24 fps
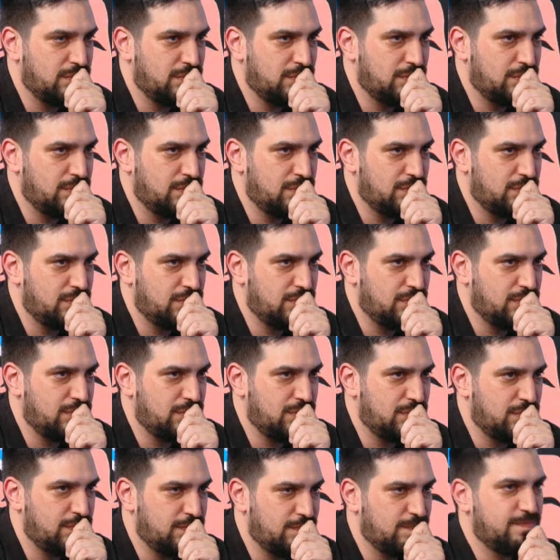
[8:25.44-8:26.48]

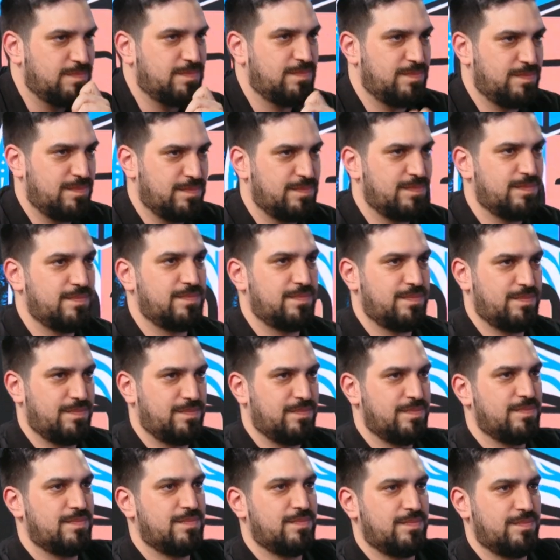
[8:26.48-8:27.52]

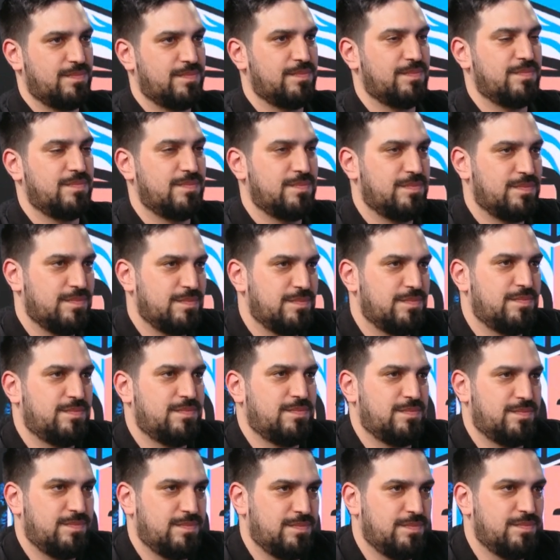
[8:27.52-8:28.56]

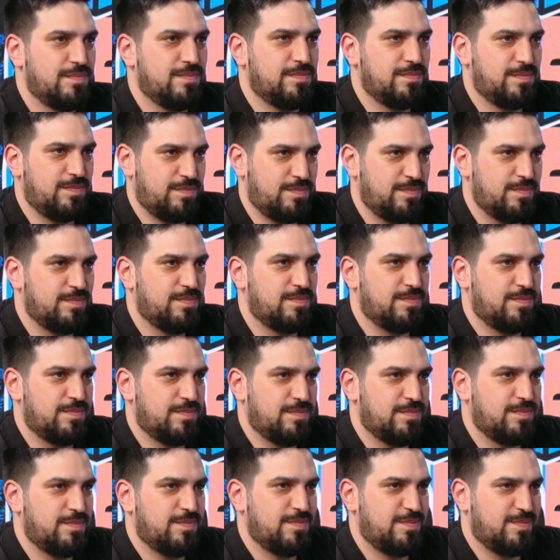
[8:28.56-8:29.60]

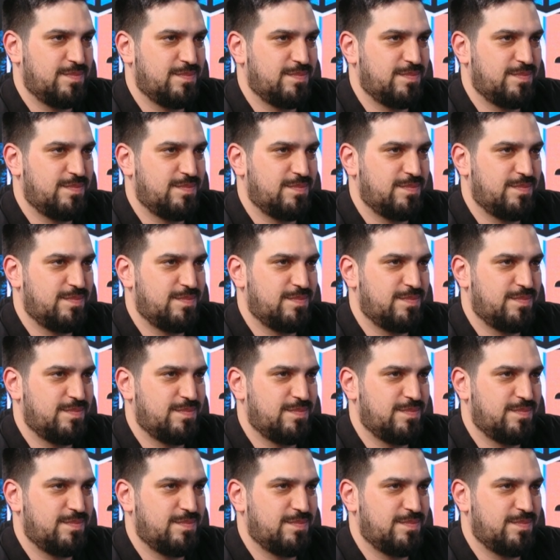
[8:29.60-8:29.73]
(silent)